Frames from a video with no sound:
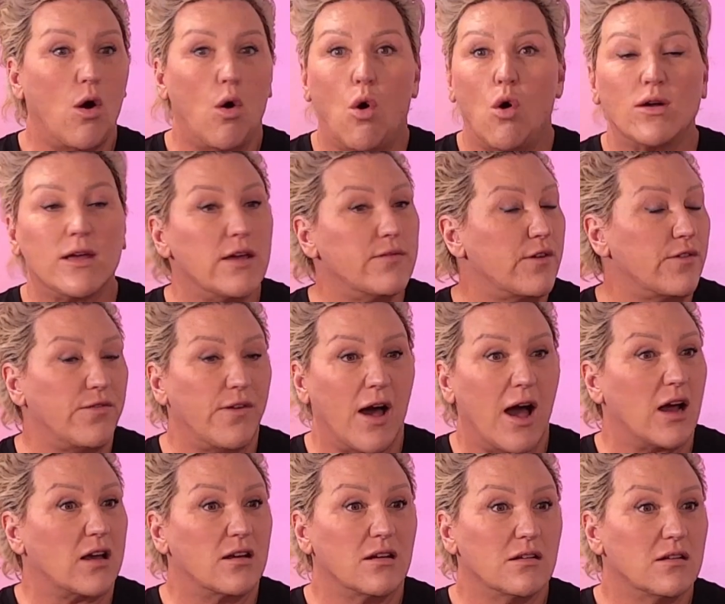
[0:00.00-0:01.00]
Or give a
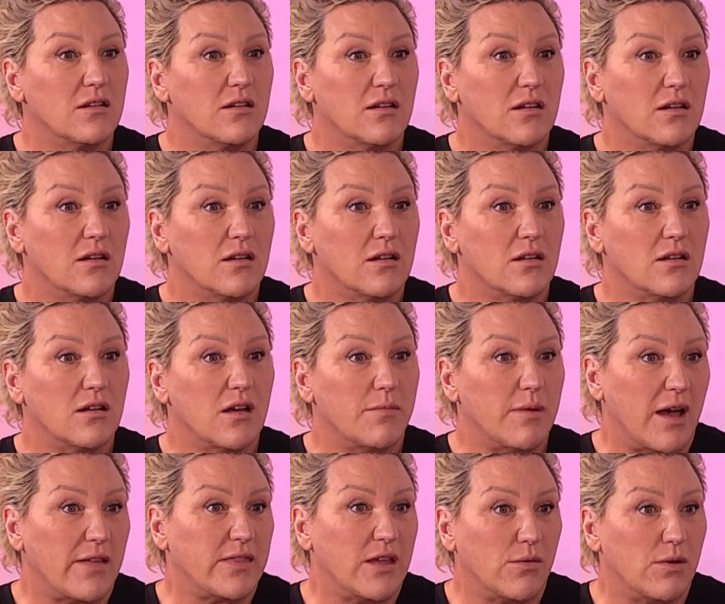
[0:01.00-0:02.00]
fuck. Yeah.
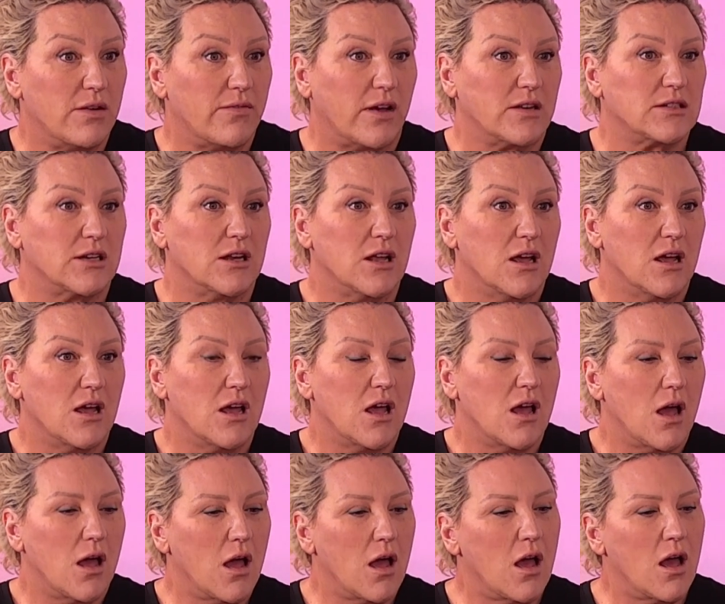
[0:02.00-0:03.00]
About their renovation. Mm.